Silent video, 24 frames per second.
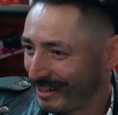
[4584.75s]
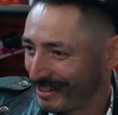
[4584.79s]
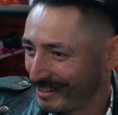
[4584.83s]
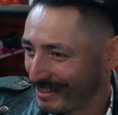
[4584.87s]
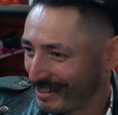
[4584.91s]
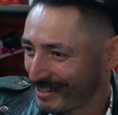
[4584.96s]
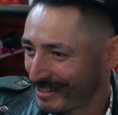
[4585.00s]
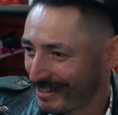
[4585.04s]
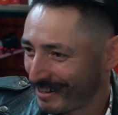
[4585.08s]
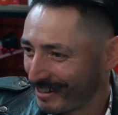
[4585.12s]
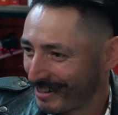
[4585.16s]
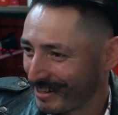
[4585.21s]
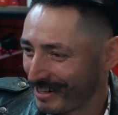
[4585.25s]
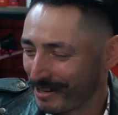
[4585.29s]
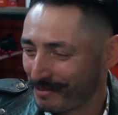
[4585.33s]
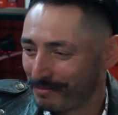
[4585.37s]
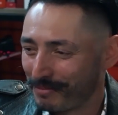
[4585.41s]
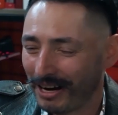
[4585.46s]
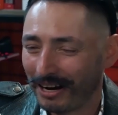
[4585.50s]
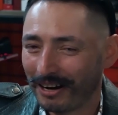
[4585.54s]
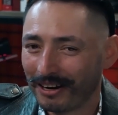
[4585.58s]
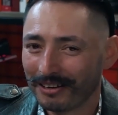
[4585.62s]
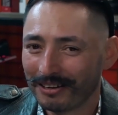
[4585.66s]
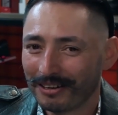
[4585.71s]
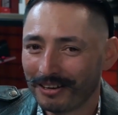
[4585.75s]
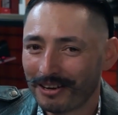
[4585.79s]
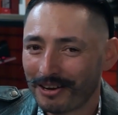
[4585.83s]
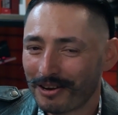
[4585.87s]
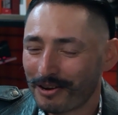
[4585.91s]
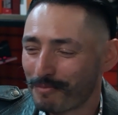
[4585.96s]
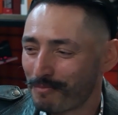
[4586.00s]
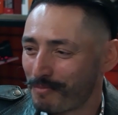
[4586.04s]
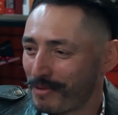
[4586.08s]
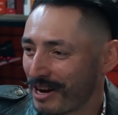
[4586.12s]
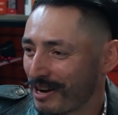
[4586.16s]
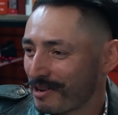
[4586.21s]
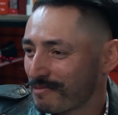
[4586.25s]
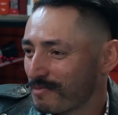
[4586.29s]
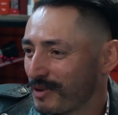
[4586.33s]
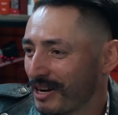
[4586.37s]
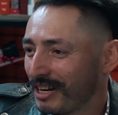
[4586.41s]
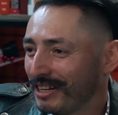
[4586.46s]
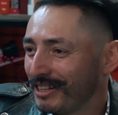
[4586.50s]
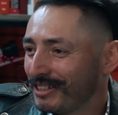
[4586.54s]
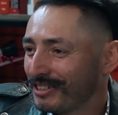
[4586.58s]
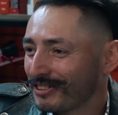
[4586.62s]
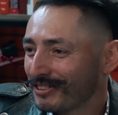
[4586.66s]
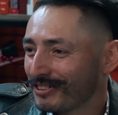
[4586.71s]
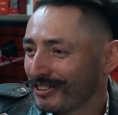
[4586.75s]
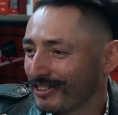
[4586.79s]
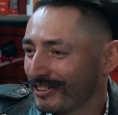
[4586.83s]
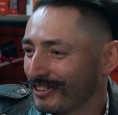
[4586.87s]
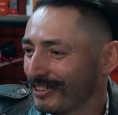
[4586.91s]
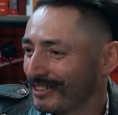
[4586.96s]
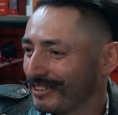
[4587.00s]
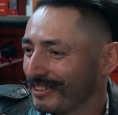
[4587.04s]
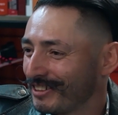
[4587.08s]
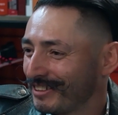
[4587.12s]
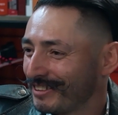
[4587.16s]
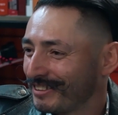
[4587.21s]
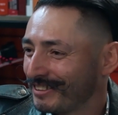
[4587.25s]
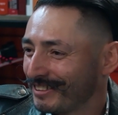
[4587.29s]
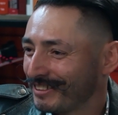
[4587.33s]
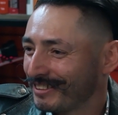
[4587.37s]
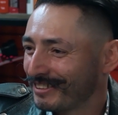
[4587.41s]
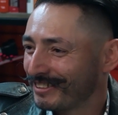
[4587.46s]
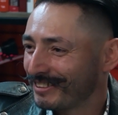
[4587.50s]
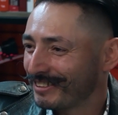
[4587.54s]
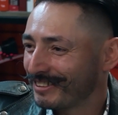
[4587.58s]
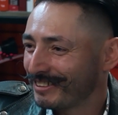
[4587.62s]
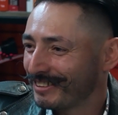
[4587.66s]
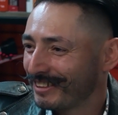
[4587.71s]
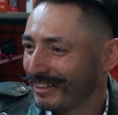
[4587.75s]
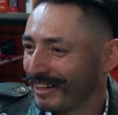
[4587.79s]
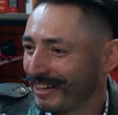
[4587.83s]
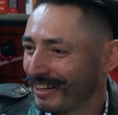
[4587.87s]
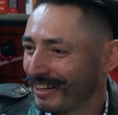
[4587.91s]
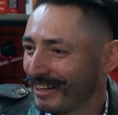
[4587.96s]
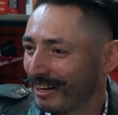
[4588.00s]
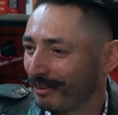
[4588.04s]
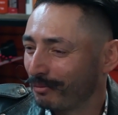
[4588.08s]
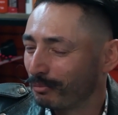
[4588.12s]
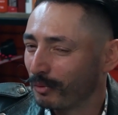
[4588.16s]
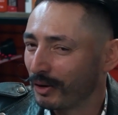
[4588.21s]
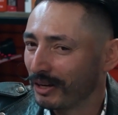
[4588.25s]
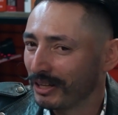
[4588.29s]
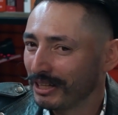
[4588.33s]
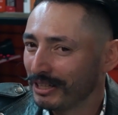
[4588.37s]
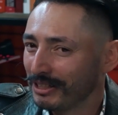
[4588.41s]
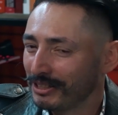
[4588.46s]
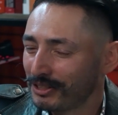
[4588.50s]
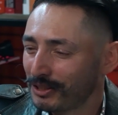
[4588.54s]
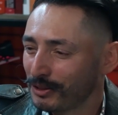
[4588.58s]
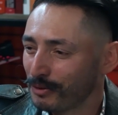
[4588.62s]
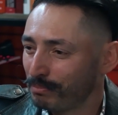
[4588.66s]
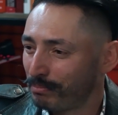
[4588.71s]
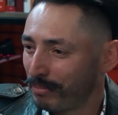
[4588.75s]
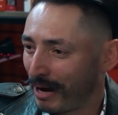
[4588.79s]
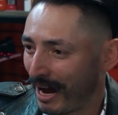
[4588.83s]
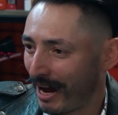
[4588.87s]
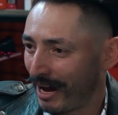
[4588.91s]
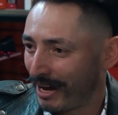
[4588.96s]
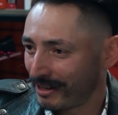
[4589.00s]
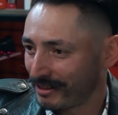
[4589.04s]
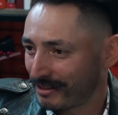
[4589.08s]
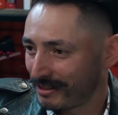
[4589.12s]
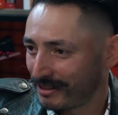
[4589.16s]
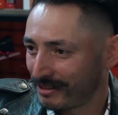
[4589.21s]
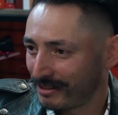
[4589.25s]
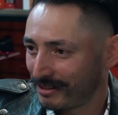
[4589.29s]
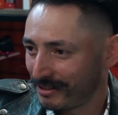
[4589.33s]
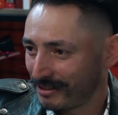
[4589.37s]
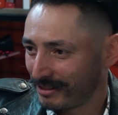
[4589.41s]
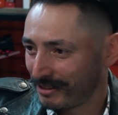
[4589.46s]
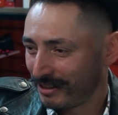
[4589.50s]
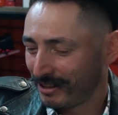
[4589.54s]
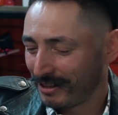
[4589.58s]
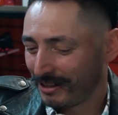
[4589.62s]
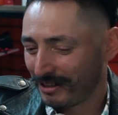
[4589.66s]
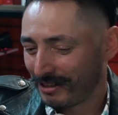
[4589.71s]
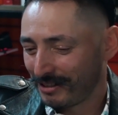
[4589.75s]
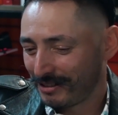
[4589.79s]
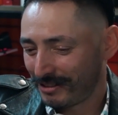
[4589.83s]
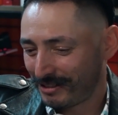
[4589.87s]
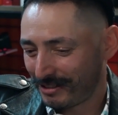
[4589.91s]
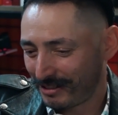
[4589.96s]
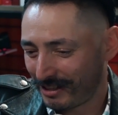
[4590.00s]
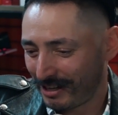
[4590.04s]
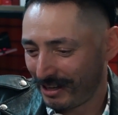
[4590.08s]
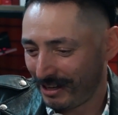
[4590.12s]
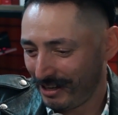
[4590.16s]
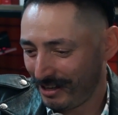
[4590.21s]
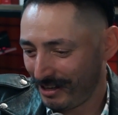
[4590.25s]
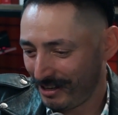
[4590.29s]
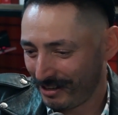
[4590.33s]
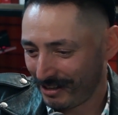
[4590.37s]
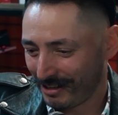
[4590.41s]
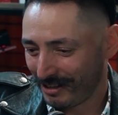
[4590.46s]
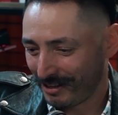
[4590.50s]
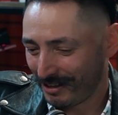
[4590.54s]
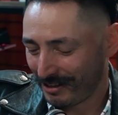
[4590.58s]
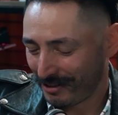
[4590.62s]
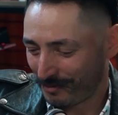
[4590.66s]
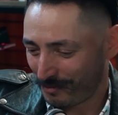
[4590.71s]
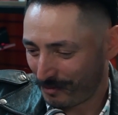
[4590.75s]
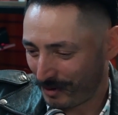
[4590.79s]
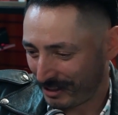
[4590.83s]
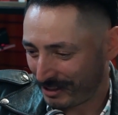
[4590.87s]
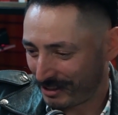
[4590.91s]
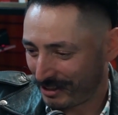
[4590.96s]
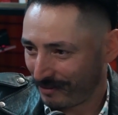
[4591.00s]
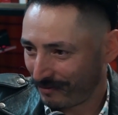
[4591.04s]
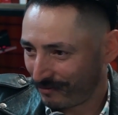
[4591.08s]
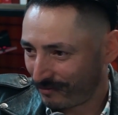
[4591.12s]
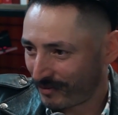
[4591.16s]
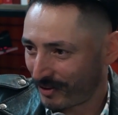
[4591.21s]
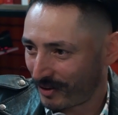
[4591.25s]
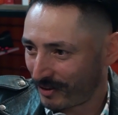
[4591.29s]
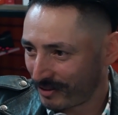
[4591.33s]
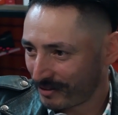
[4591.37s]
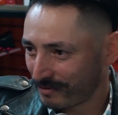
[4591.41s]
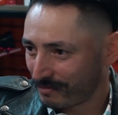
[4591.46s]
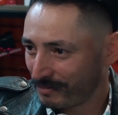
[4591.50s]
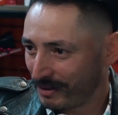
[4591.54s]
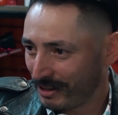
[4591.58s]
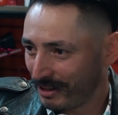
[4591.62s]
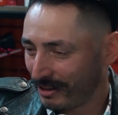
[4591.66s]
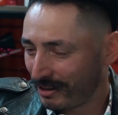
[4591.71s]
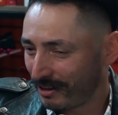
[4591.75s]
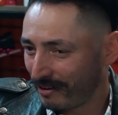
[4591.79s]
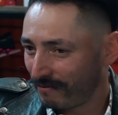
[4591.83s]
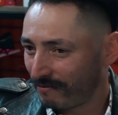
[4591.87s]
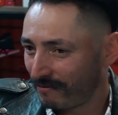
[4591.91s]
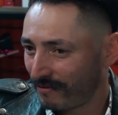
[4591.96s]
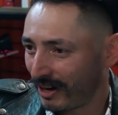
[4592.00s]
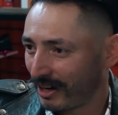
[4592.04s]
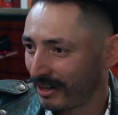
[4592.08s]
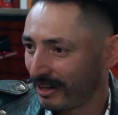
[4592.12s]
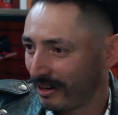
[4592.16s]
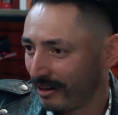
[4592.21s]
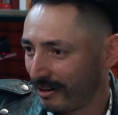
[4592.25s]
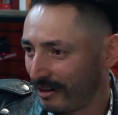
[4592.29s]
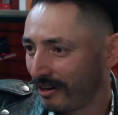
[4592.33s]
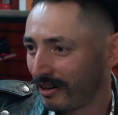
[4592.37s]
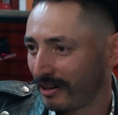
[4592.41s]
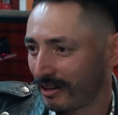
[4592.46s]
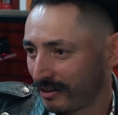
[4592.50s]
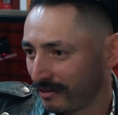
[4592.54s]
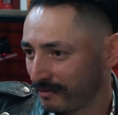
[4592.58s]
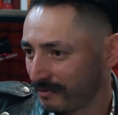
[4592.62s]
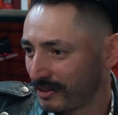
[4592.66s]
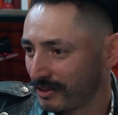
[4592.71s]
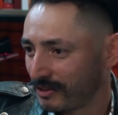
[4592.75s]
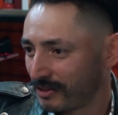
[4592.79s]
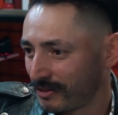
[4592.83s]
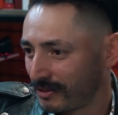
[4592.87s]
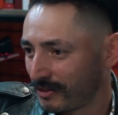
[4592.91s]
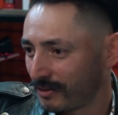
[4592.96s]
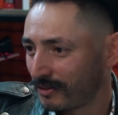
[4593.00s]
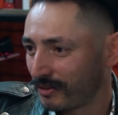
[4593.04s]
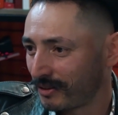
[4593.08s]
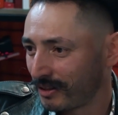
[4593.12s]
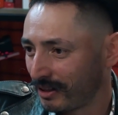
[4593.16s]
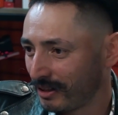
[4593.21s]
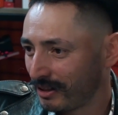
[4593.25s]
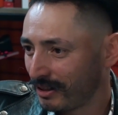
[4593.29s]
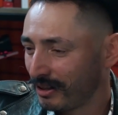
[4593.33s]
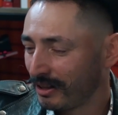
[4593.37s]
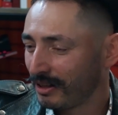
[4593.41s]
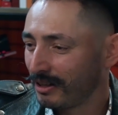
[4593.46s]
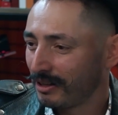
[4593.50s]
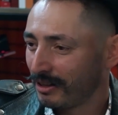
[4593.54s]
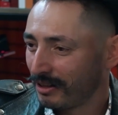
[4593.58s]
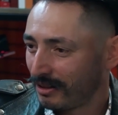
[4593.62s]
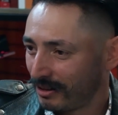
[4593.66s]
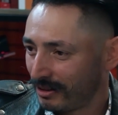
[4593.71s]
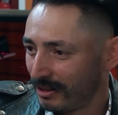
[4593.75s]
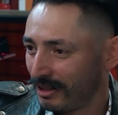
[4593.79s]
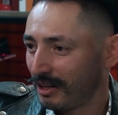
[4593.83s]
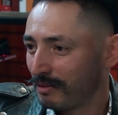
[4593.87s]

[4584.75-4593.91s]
necessarily about, but I'm willing to learn, and I'm willing to see what's in front of me and find the heart of the story that